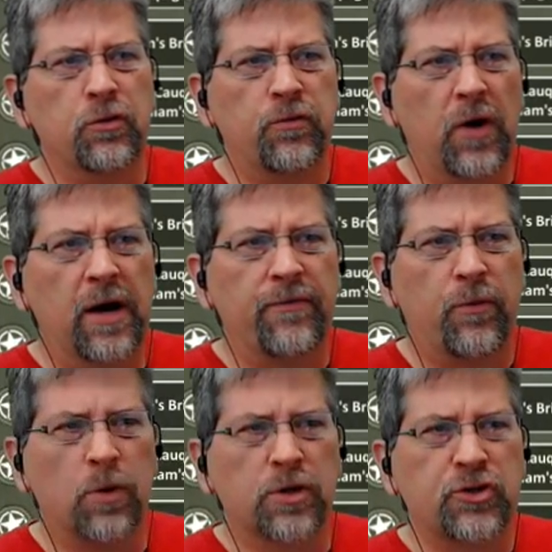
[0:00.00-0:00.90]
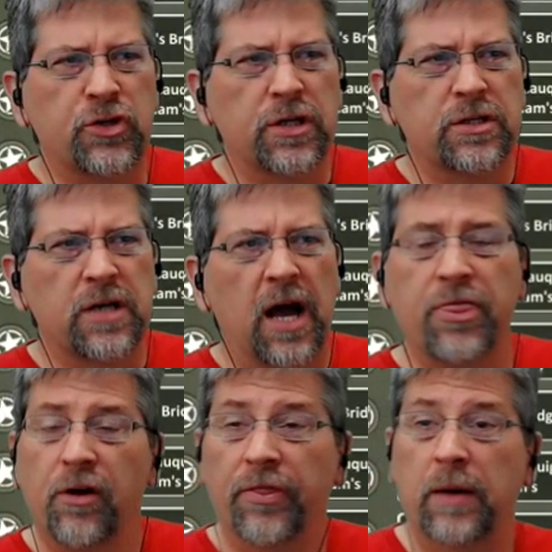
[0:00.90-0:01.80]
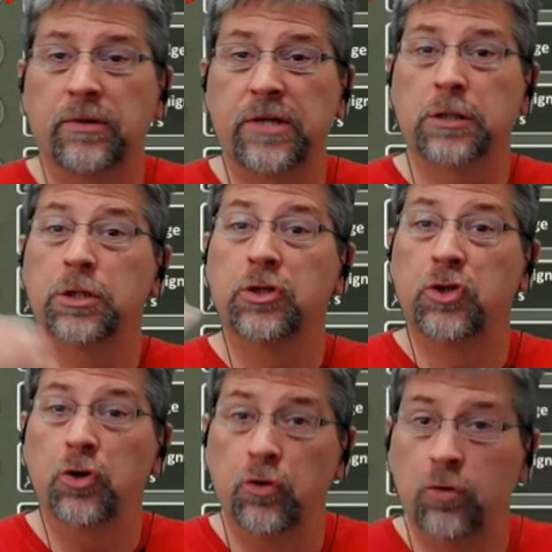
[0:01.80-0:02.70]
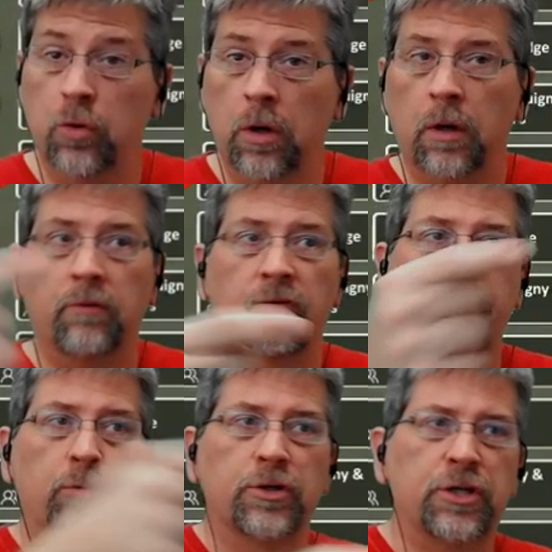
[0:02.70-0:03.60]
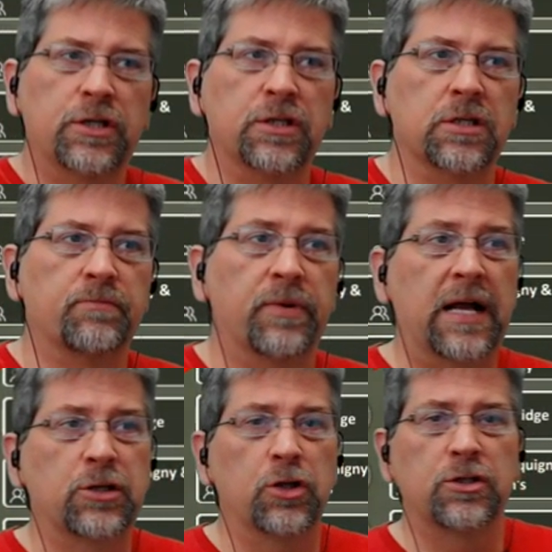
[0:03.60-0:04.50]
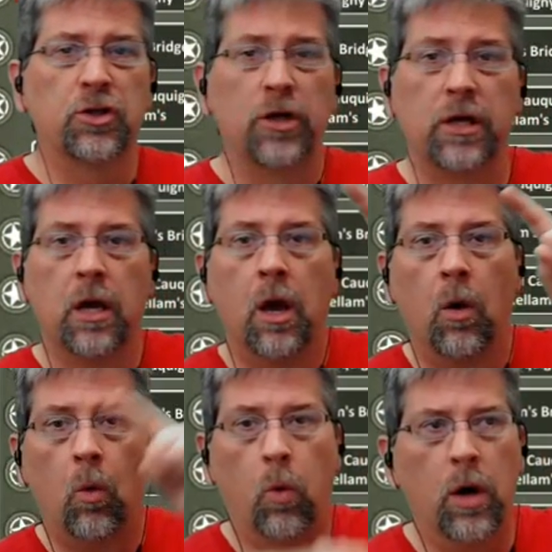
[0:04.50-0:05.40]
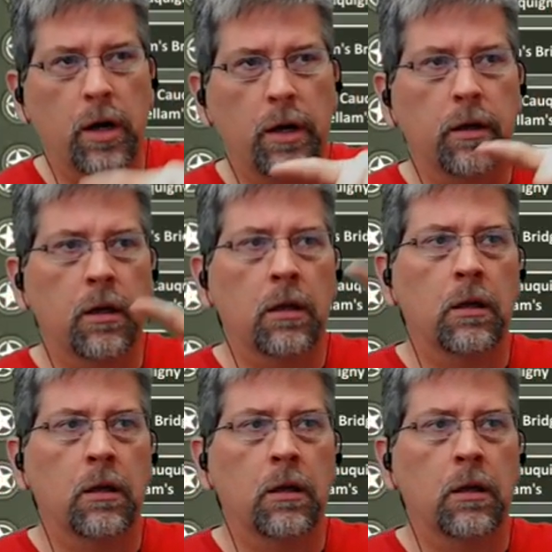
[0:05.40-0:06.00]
5 4 6, I thought that was actually 2 5 4 6s, but that's actually 1